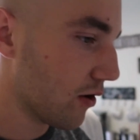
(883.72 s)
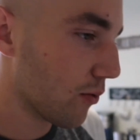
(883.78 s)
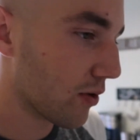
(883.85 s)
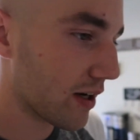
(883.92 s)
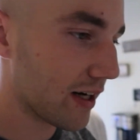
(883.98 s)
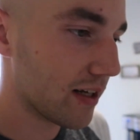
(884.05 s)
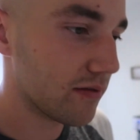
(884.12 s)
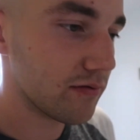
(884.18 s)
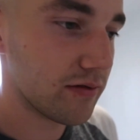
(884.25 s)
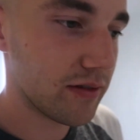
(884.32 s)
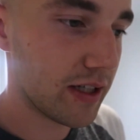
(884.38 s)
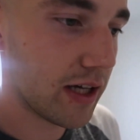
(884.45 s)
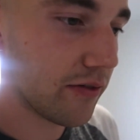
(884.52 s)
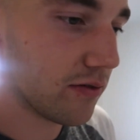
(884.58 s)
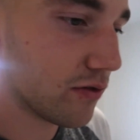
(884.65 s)
we're gonna
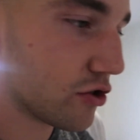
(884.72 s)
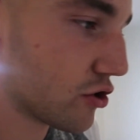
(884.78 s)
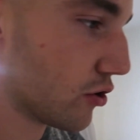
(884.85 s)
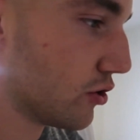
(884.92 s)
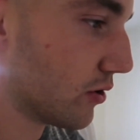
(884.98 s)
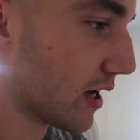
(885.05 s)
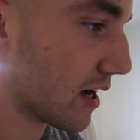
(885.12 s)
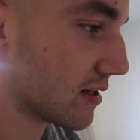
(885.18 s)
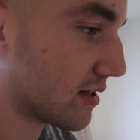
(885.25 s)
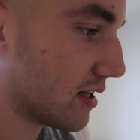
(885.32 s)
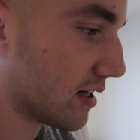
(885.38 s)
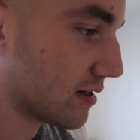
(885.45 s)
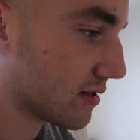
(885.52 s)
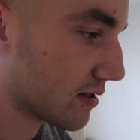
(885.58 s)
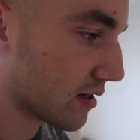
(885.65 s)
give, show you guys
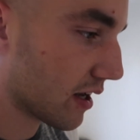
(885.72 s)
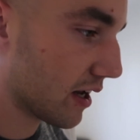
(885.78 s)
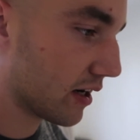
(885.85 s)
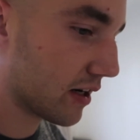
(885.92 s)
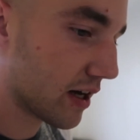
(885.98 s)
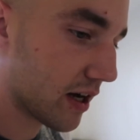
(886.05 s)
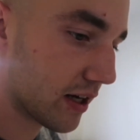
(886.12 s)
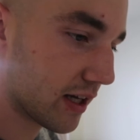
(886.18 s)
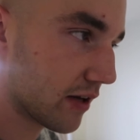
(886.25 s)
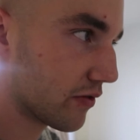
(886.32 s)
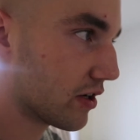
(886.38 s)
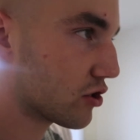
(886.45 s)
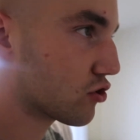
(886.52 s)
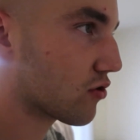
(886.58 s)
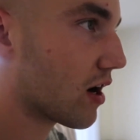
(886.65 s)
this and uh, give
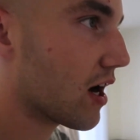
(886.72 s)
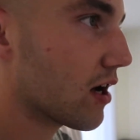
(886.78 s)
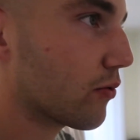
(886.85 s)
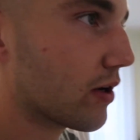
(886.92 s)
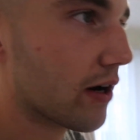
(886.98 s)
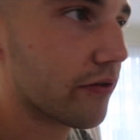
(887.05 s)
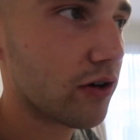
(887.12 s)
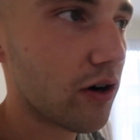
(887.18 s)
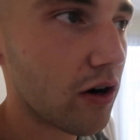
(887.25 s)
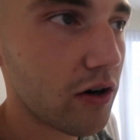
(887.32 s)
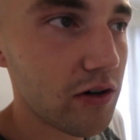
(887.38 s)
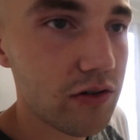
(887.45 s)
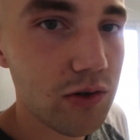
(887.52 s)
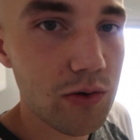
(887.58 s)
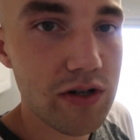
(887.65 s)
it a try whenever
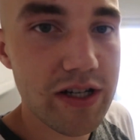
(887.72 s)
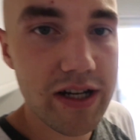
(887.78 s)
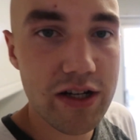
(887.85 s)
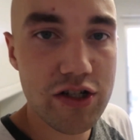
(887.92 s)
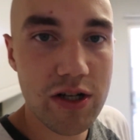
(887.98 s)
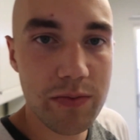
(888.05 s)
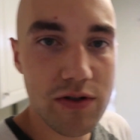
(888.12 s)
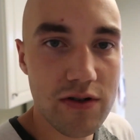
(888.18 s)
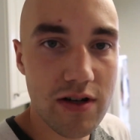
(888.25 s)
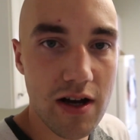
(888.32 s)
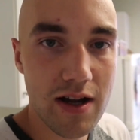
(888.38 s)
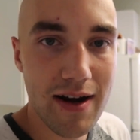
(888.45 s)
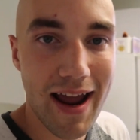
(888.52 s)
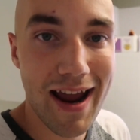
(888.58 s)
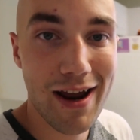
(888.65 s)
our tortilla chips are
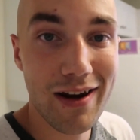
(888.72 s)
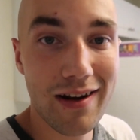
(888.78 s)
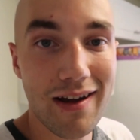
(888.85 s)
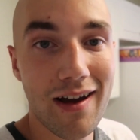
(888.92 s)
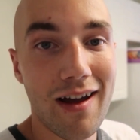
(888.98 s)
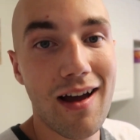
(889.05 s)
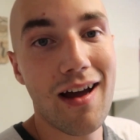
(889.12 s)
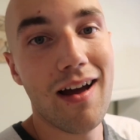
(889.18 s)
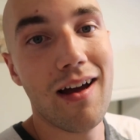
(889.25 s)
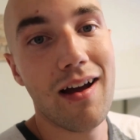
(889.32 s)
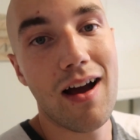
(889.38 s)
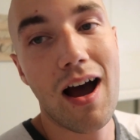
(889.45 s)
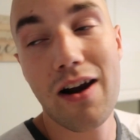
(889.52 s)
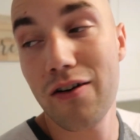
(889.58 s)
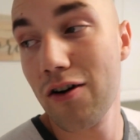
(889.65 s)
done. And
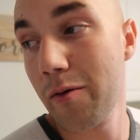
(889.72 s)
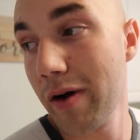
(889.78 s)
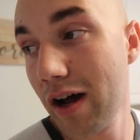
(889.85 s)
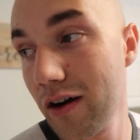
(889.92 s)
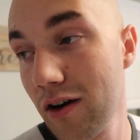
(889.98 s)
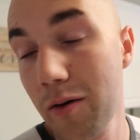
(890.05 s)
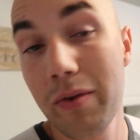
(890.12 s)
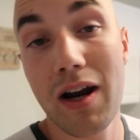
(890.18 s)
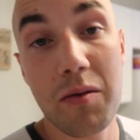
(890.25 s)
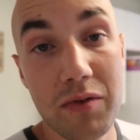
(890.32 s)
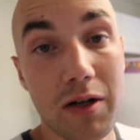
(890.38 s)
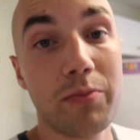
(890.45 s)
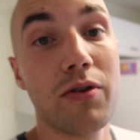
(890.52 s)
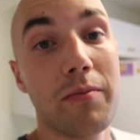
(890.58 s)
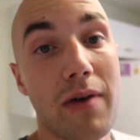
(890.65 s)
I don't know about her, but I'm
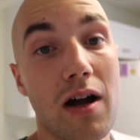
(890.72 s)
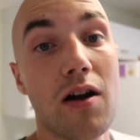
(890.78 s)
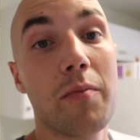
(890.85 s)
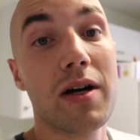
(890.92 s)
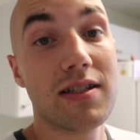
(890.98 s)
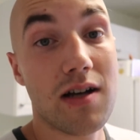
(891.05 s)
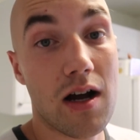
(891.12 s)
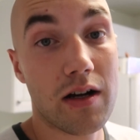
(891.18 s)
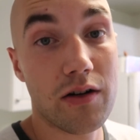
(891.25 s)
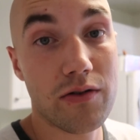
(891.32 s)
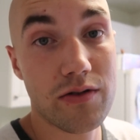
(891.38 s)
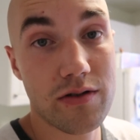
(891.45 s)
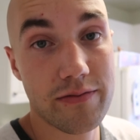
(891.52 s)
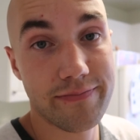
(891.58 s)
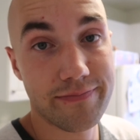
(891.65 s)
gonna put mine on my
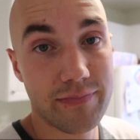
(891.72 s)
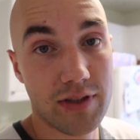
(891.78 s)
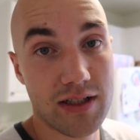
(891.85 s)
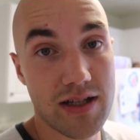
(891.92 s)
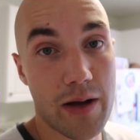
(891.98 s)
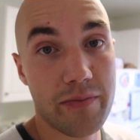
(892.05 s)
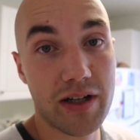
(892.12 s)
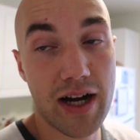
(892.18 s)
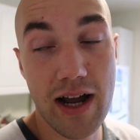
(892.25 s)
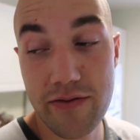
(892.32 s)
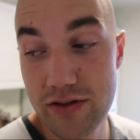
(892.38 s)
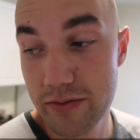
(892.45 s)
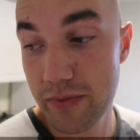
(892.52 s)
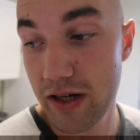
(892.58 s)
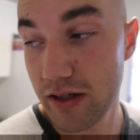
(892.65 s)
tacos because I'm gonna
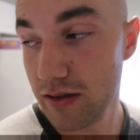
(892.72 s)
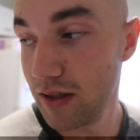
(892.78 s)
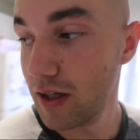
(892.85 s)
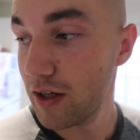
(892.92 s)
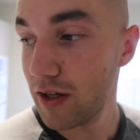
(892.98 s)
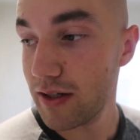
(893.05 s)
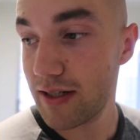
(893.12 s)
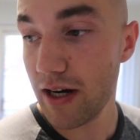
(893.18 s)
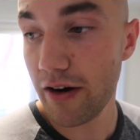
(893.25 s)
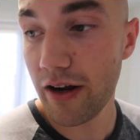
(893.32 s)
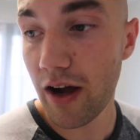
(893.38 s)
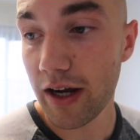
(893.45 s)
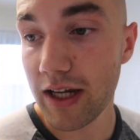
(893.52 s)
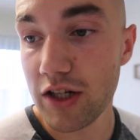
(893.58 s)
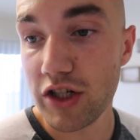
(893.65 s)
have some uh,
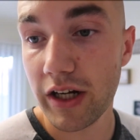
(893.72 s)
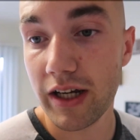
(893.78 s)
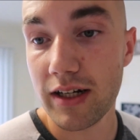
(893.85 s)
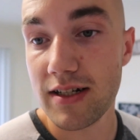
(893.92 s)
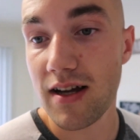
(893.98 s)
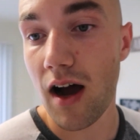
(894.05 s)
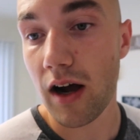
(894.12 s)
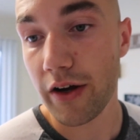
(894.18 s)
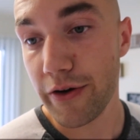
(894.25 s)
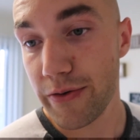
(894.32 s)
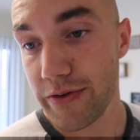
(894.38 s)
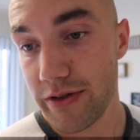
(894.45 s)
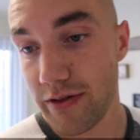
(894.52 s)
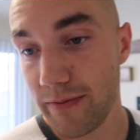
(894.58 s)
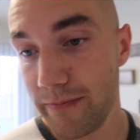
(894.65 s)
teriyaki chicken
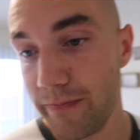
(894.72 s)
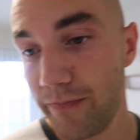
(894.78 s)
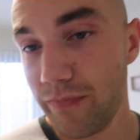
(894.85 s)
tacos.